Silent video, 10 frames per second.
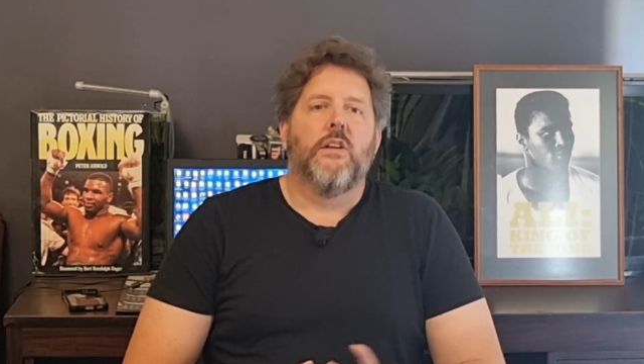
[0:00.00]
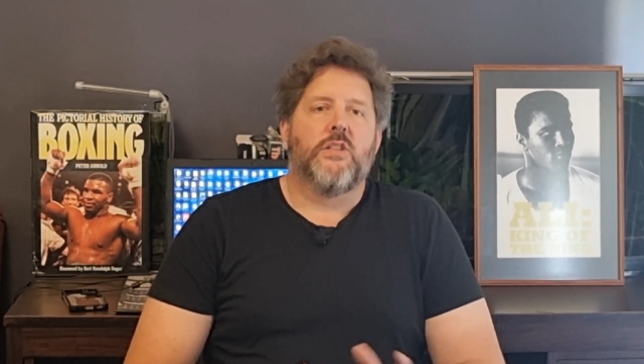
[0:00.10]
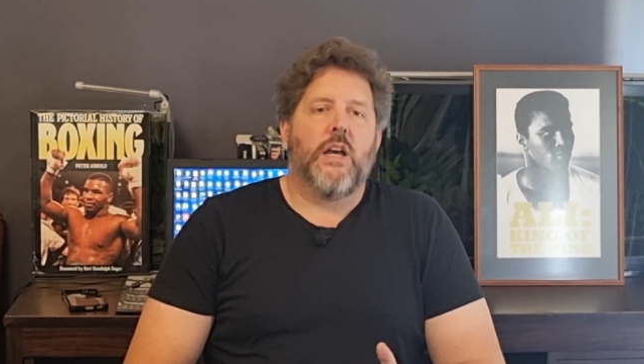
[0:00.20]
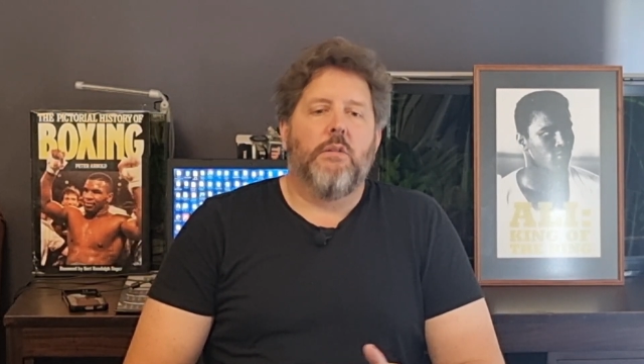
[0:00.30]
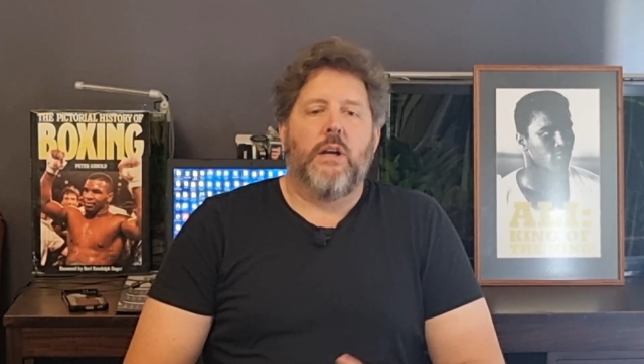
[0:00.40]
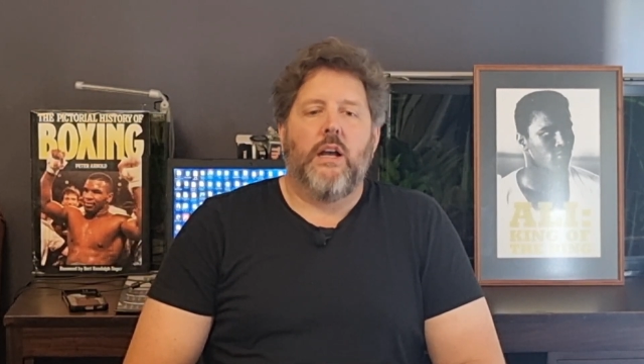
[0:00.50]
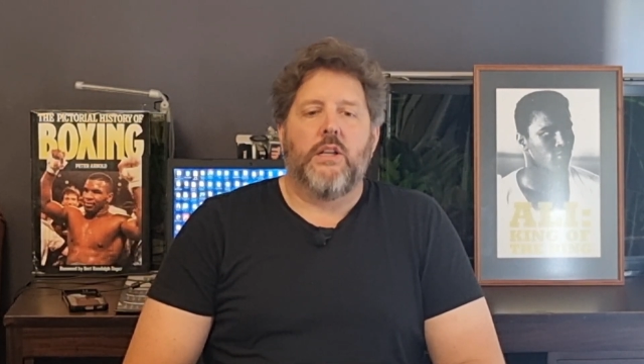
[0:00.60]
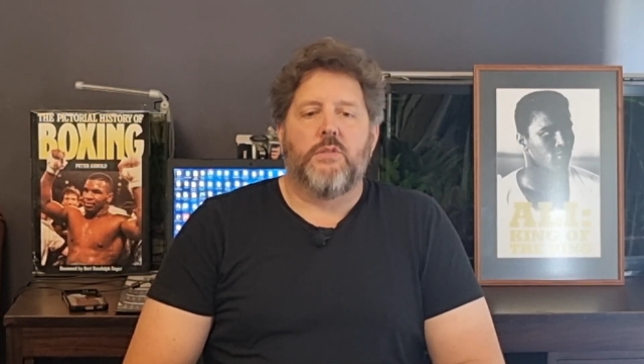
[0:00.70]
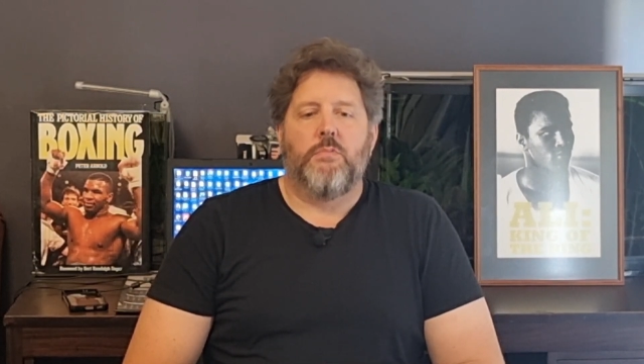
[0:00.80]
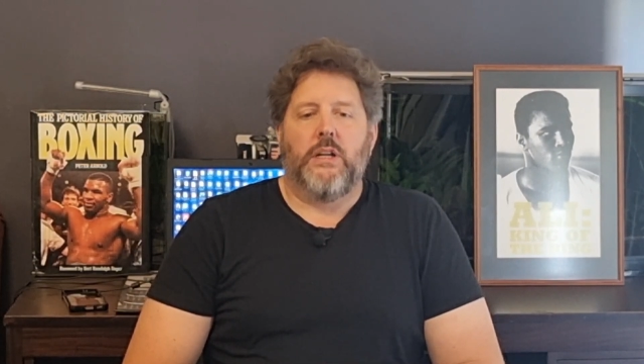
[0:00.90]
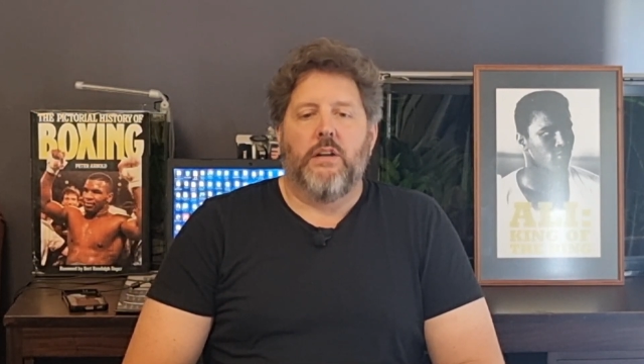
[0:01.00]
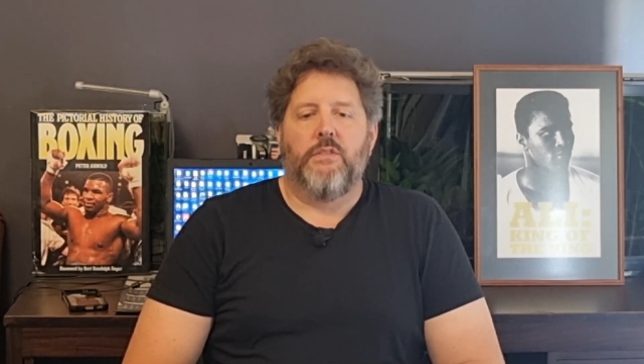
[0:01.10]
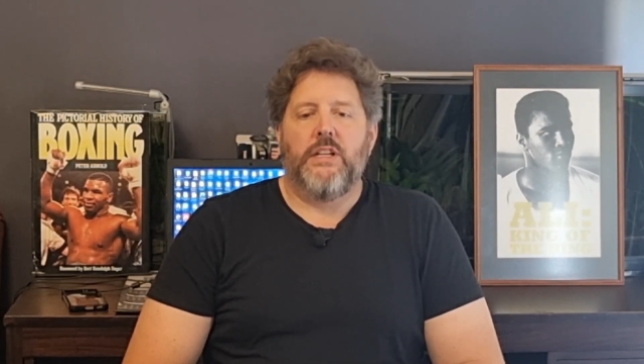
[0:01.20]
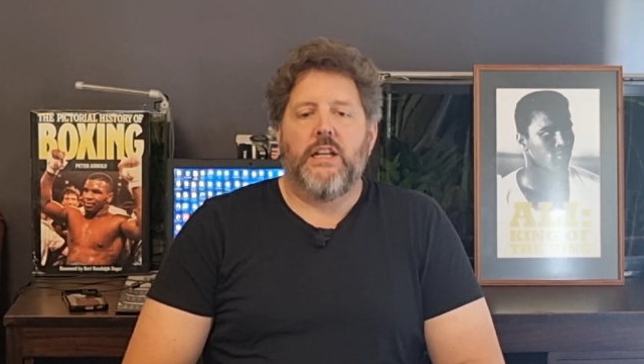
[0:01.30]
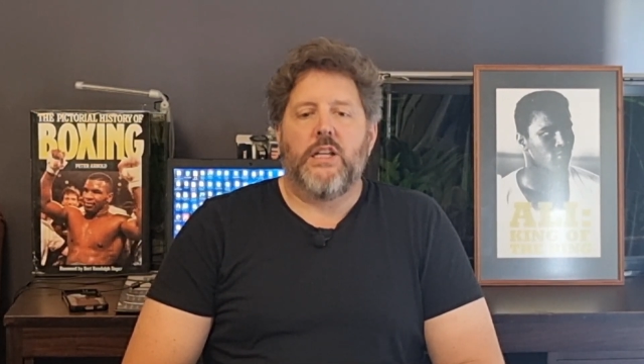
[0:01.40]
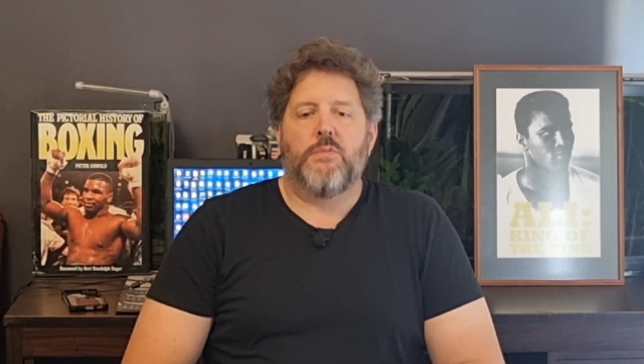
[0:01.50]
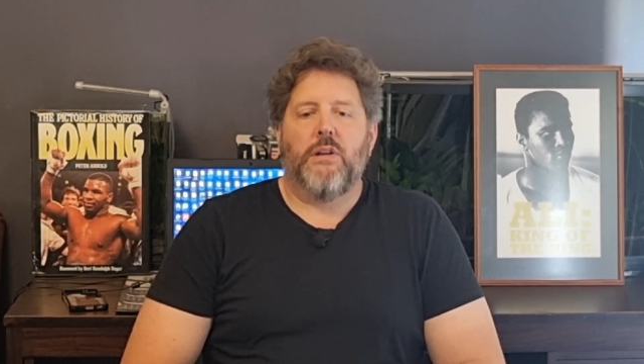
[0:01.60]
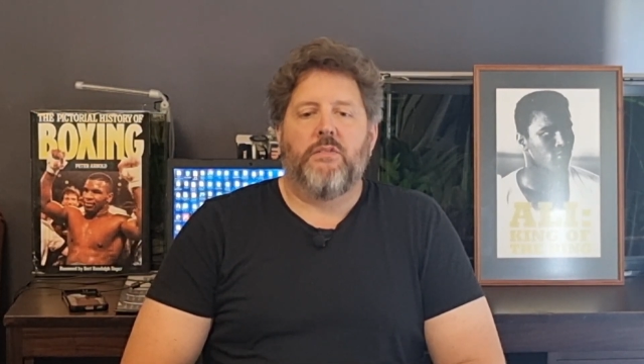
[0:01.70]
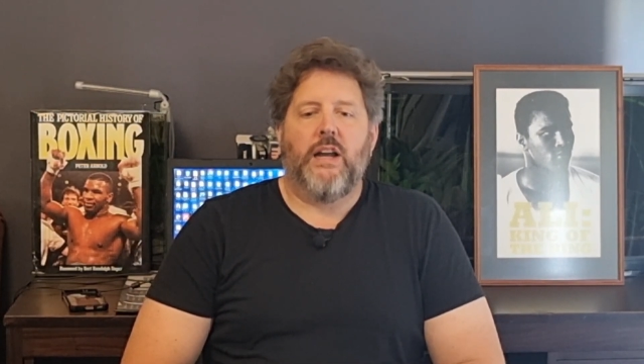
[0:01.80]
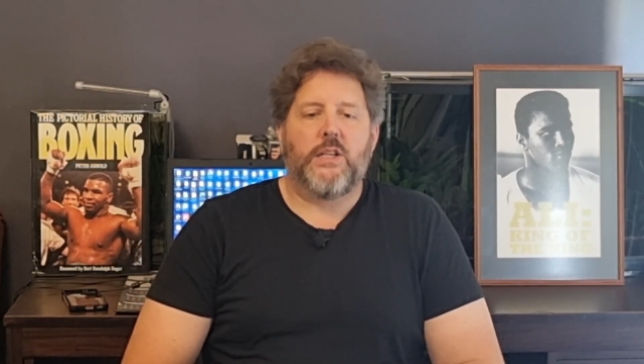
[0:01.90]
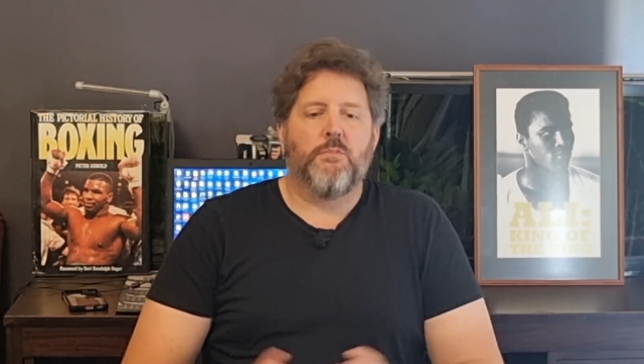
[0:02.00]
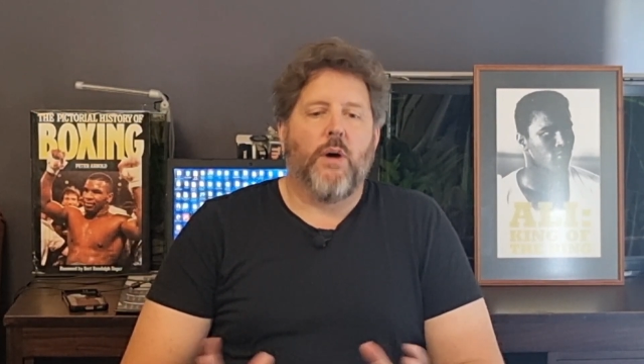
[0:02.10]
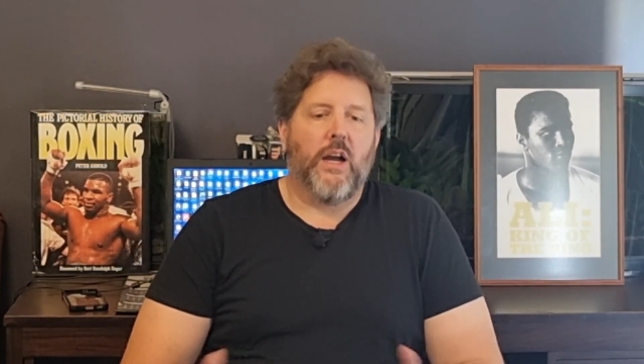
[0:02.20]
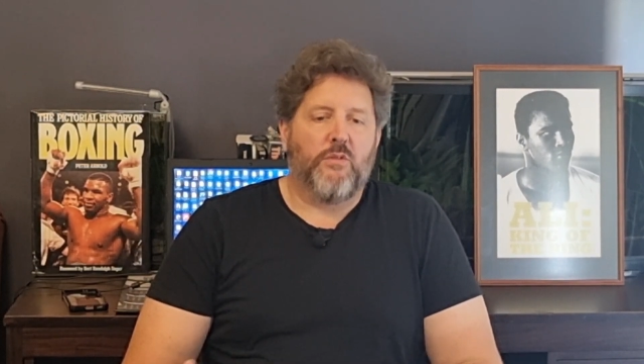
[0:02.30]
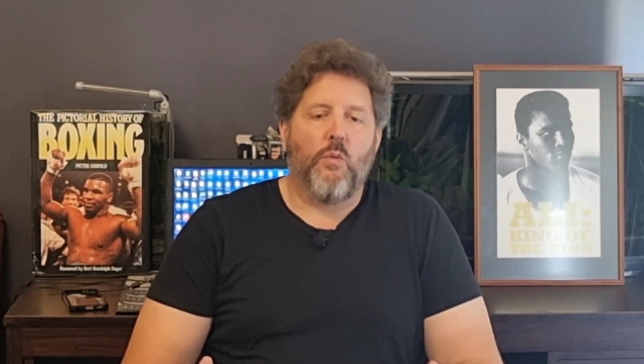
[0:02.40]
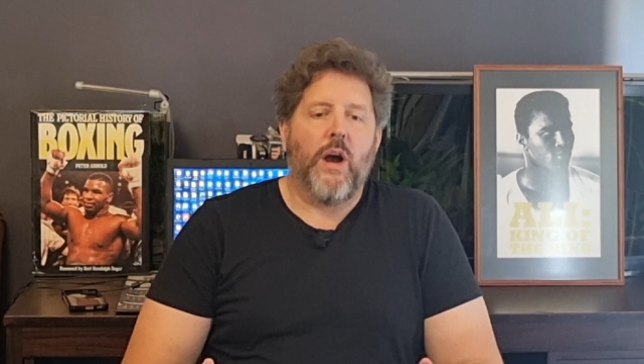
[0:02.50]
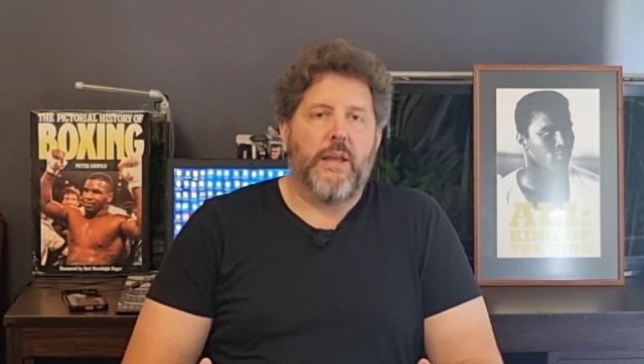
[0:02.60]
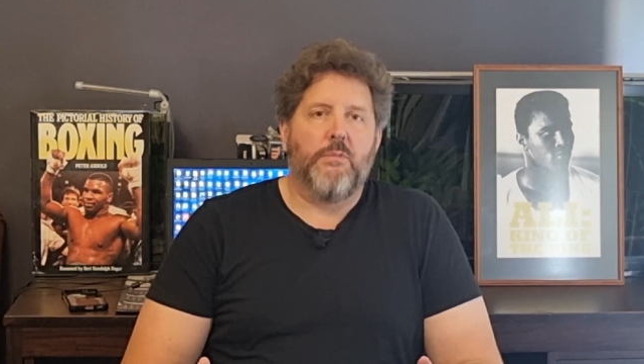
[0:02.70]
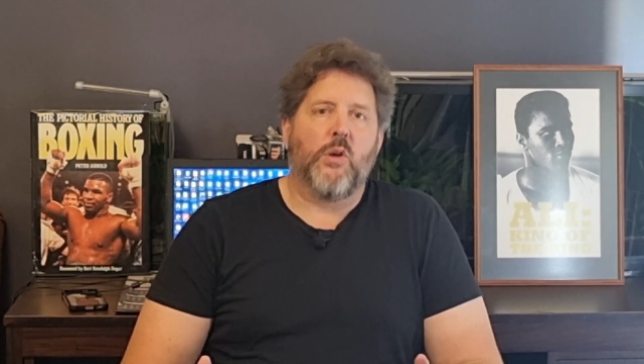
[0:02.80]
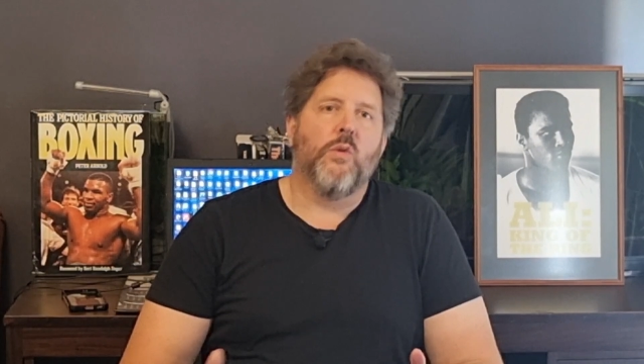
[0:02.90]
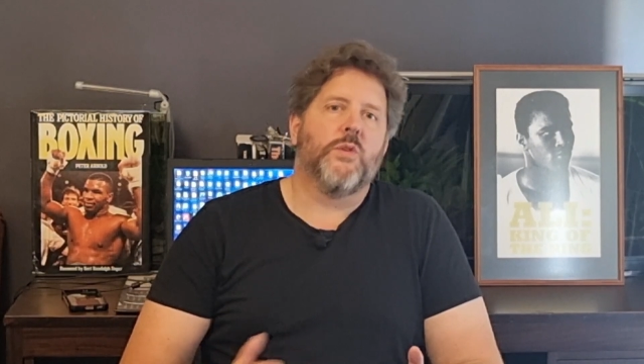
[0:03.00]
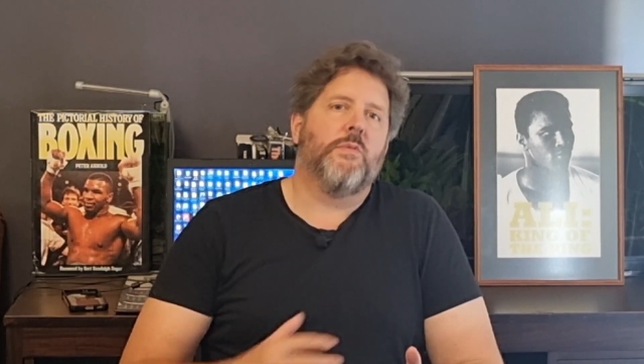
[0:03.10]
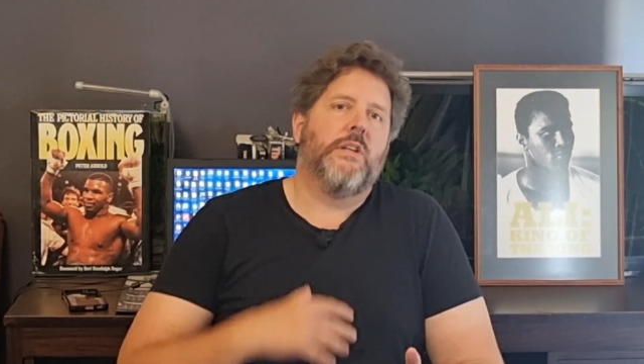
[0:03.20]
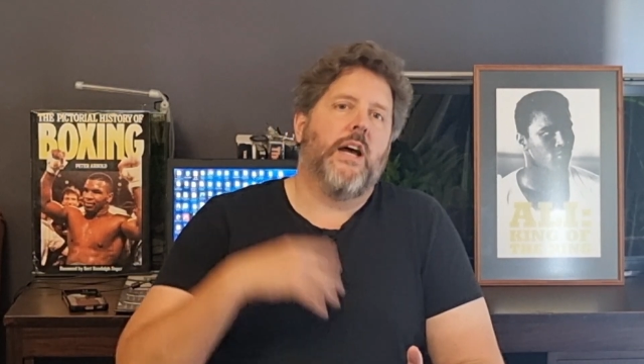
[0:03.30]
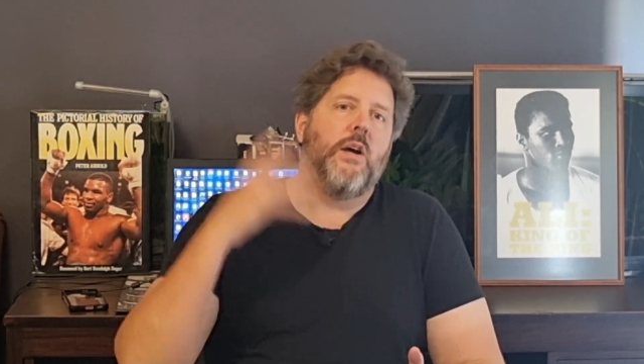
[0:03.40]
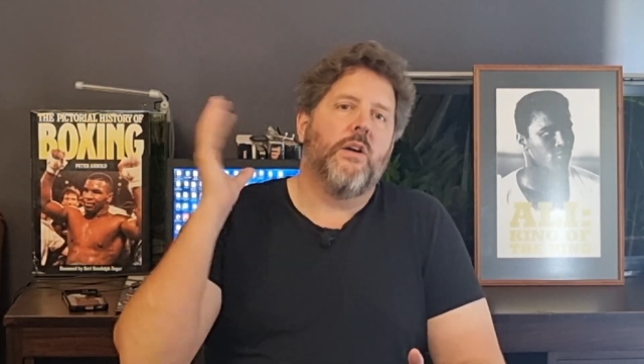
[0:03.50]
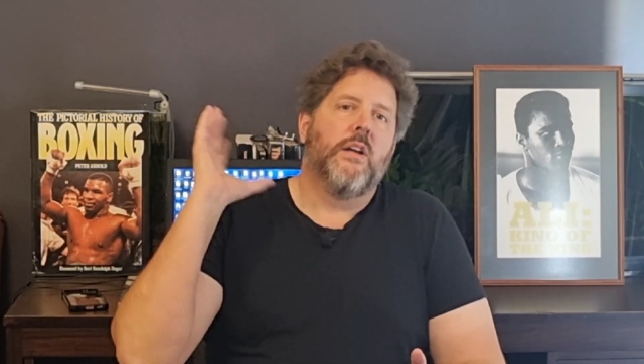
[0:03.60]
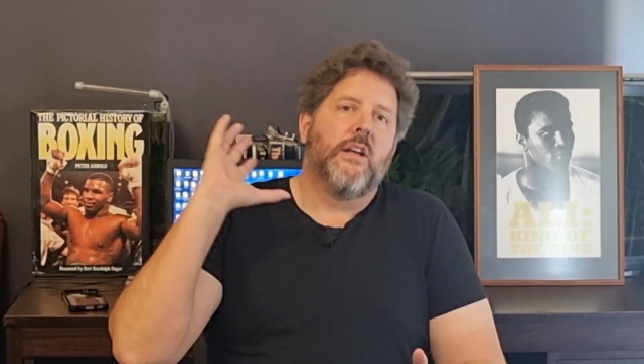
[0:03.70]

so has Benavidez, but that's by the way, because we know